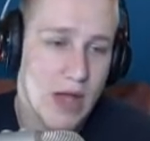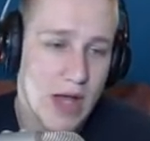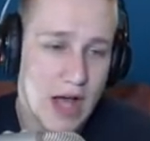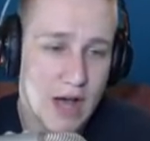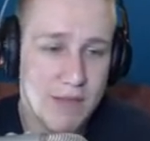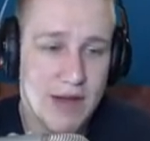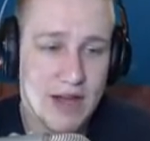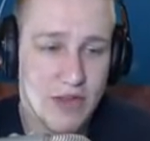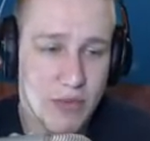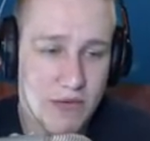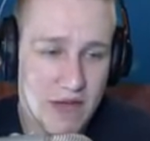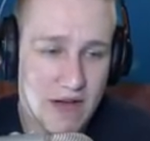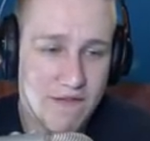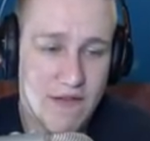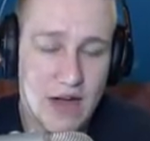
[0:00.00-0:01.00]
Up next, we've
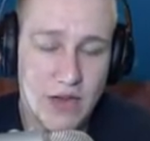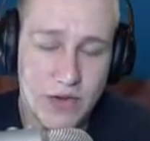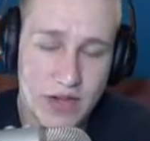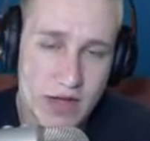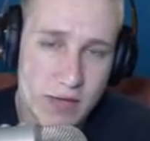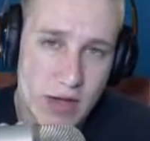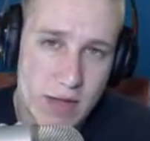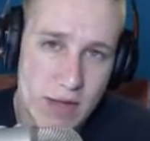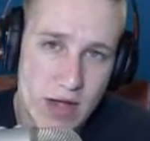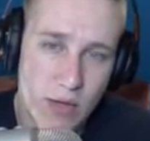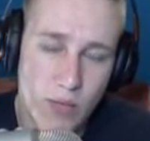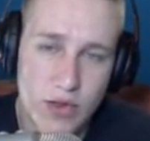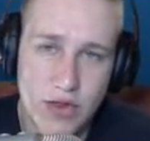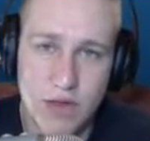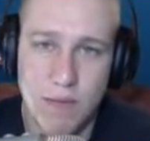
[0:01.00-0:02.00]
got Father Son Kamehameha,
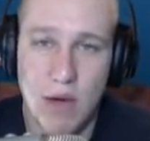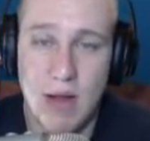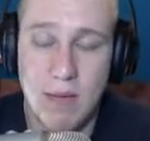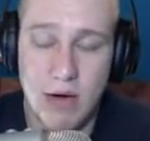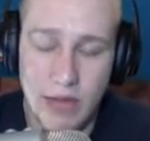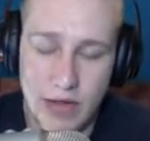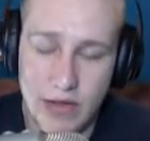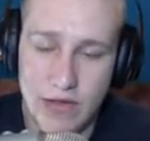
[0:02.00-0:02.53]
which is primarily in